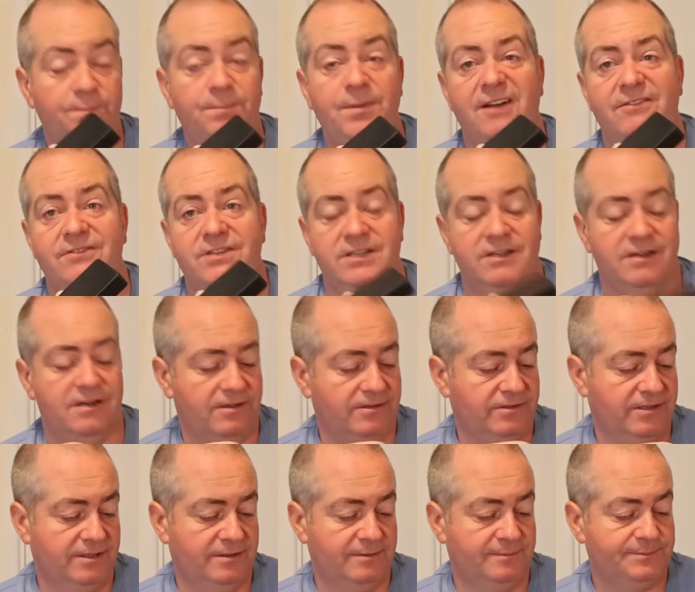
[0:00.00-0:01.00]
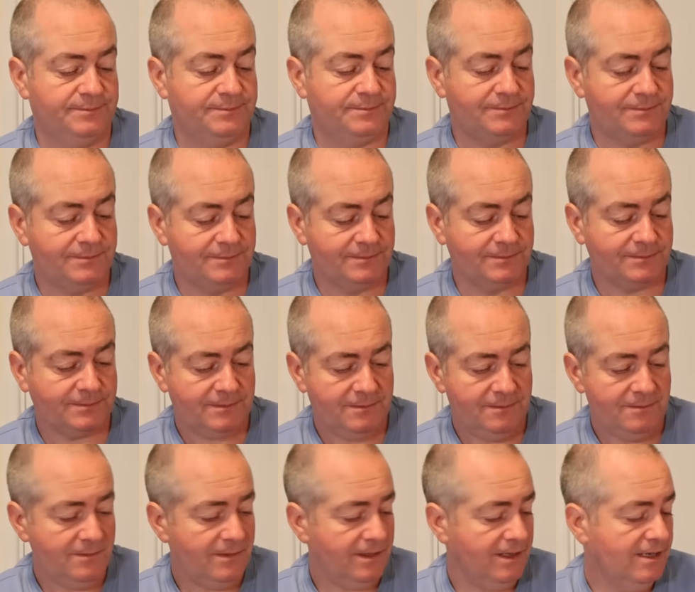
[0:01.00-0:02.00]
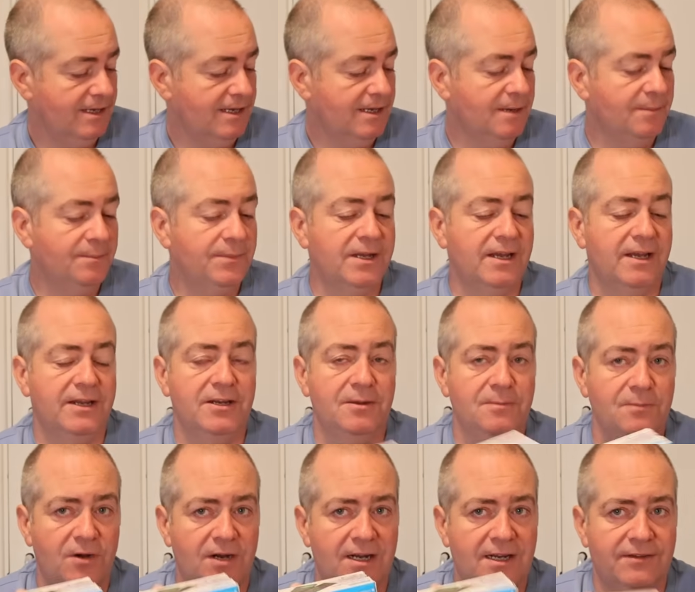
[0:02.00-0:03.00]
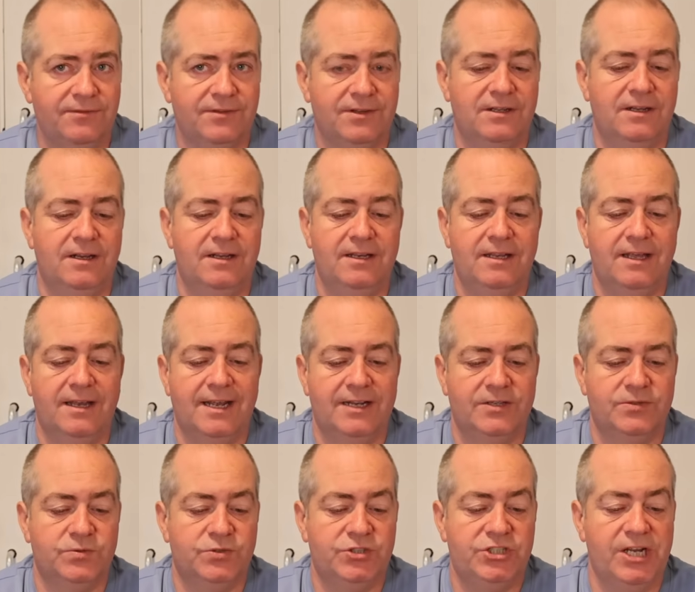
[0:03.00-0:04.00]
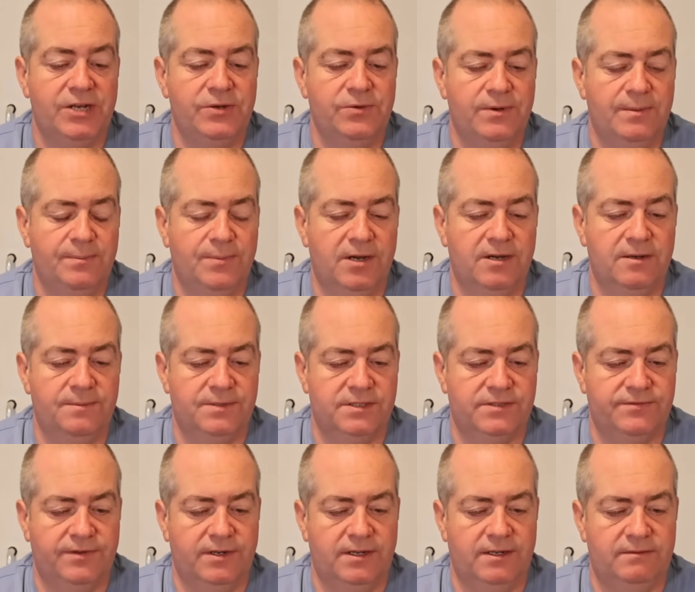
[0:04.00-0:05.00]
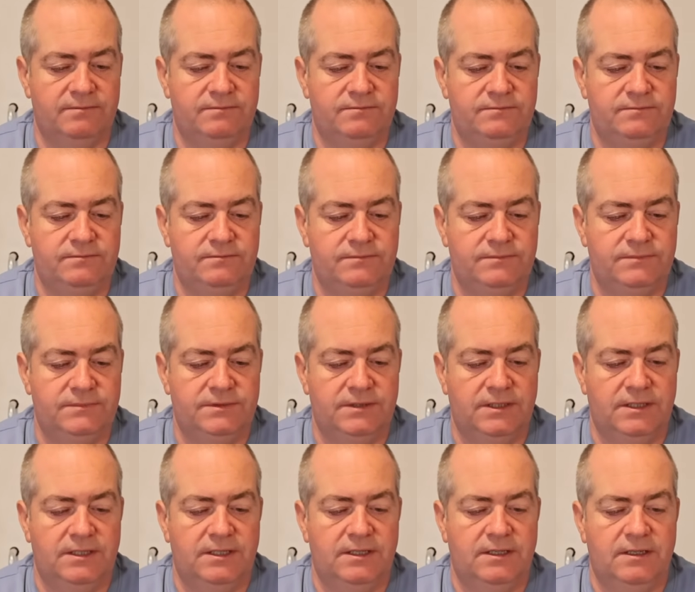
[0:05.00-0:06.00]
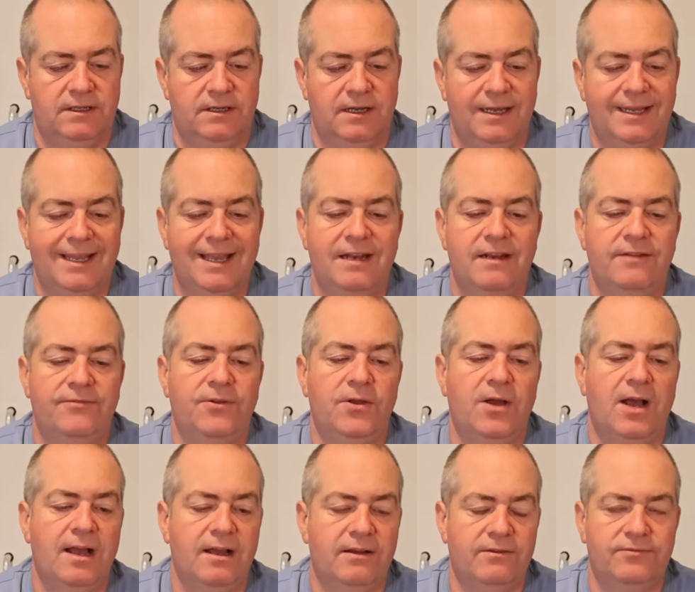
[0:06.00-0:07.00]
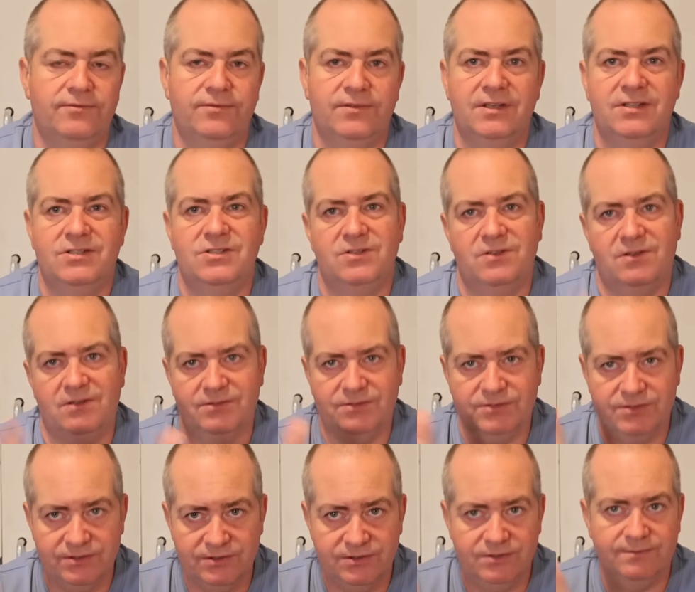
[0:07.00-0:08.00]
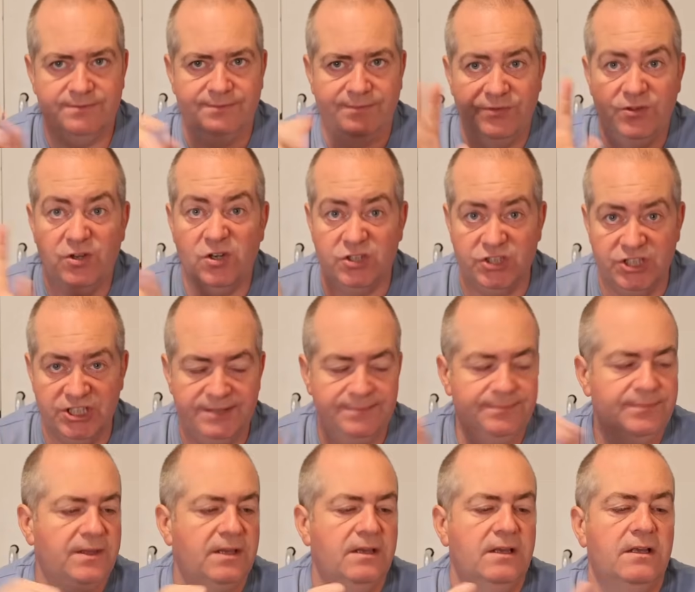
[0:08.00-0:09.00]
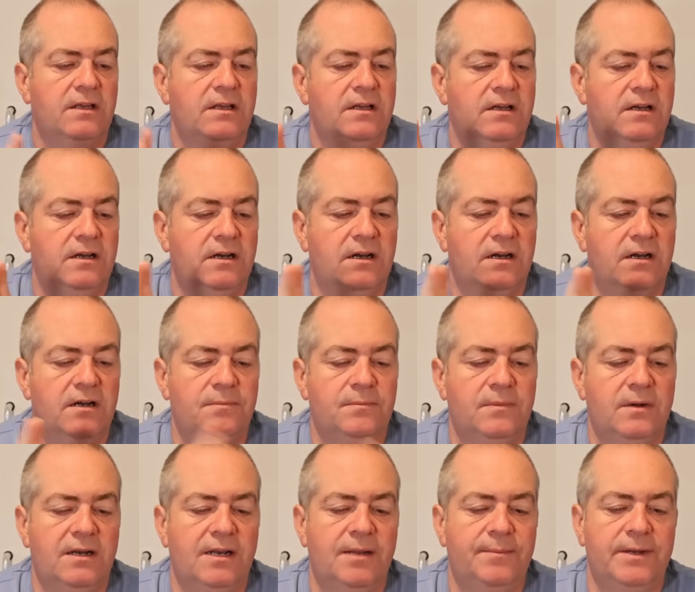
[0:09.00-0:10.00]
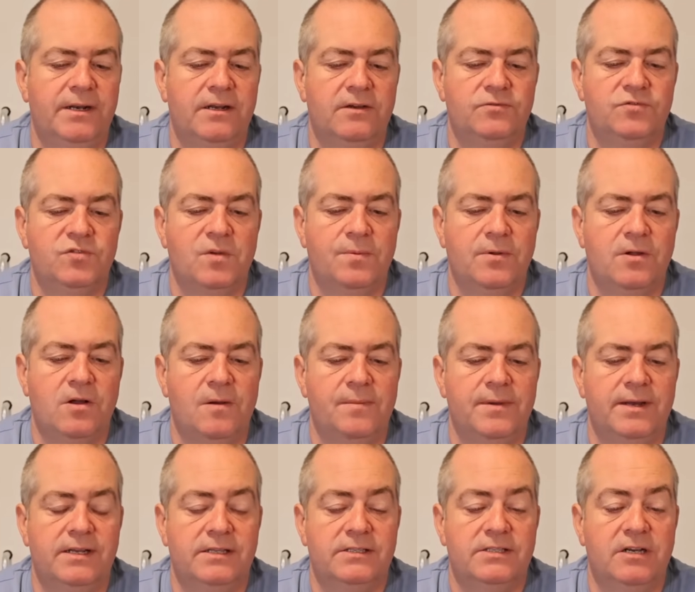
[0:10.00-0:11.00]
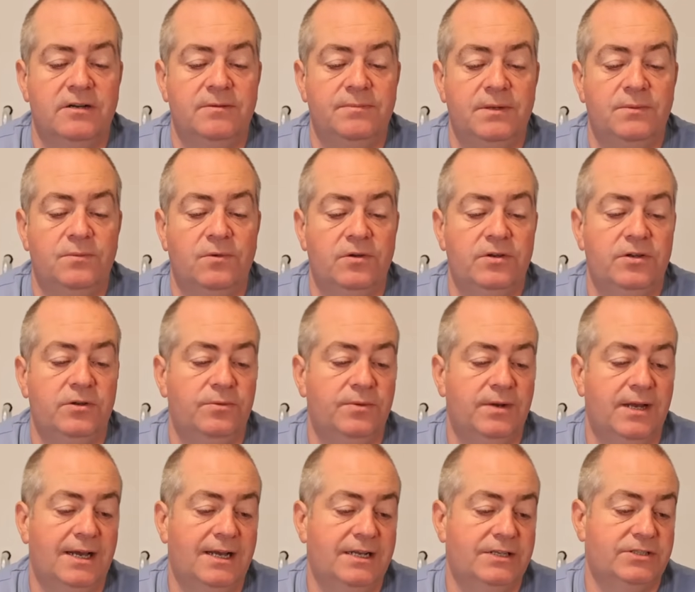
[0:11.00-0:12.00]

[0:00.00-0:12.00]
Batteries included. But But yeah, you might have an actual genuine purpose for that. Again, if you have, that's not dodgy. Let me know. Drop a comment and tell me what you would